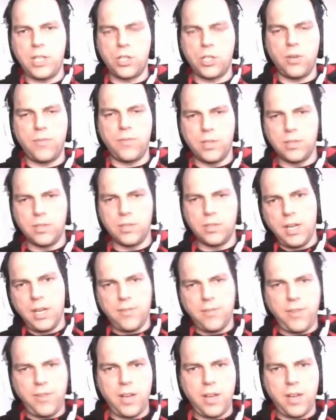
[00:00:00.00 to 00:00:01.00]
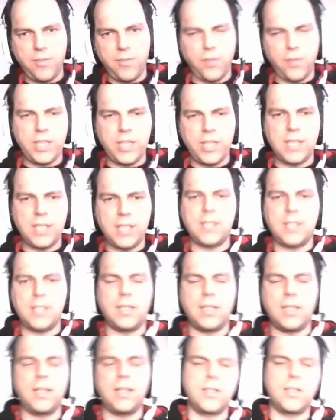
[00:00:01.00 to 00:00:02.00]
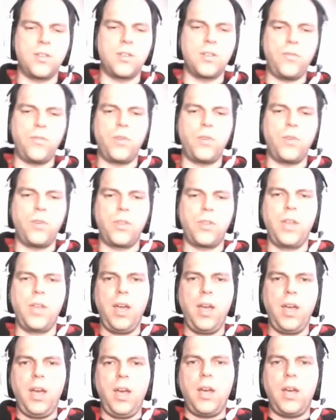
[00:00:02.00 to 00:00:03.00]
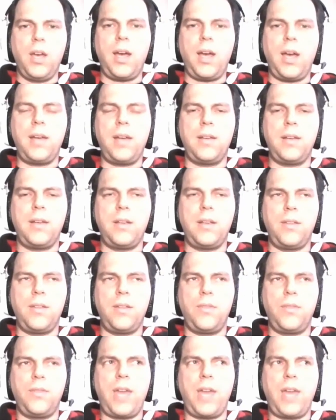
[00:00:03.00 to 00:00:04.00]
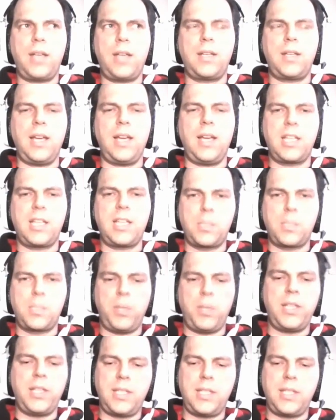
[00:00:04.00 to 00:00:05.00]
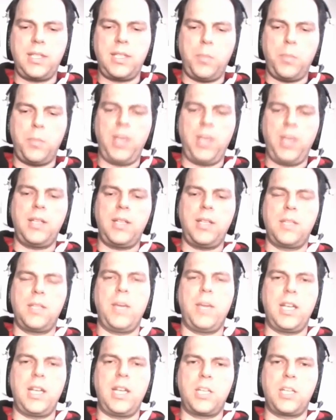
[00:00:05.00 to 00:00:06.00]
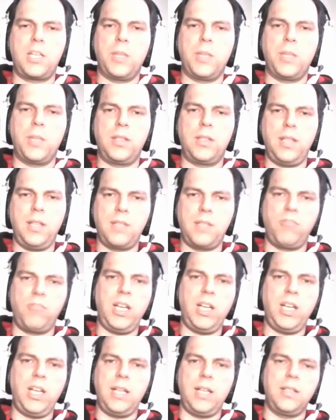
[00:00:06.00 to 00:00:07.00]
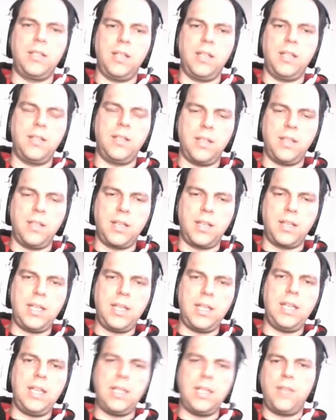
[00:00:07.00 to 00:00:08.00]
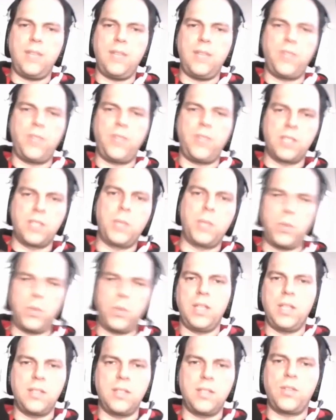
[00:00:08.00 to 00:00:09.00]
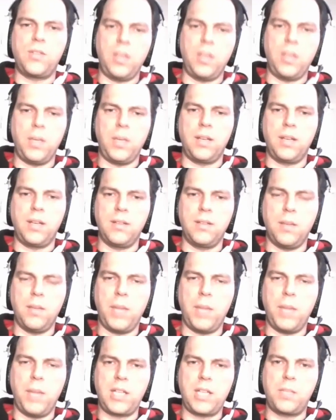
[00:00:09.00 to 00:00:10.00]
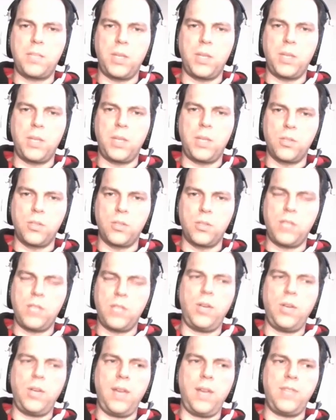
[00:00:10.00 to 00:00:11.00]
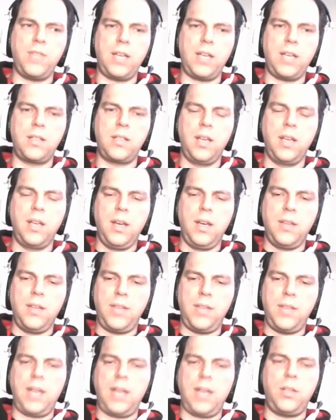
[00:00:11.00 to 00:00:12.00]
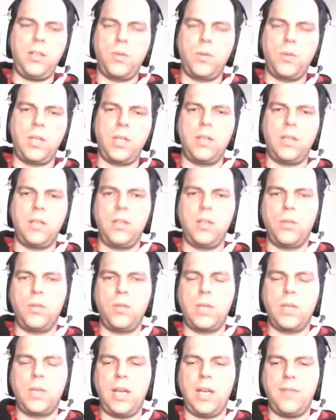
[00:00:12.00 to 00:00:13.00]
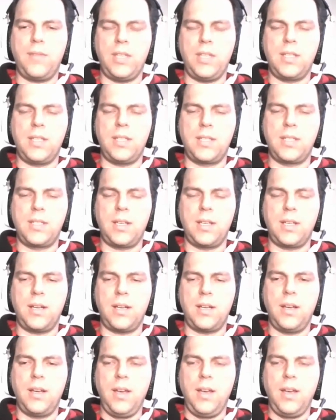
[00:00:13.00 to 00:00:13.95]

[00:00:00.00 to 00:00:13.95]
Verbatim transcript: over five of these and, and so forth and that explicit dependency management is really the, the key difference between streaming and batch because once you have that then you can you can have these uh,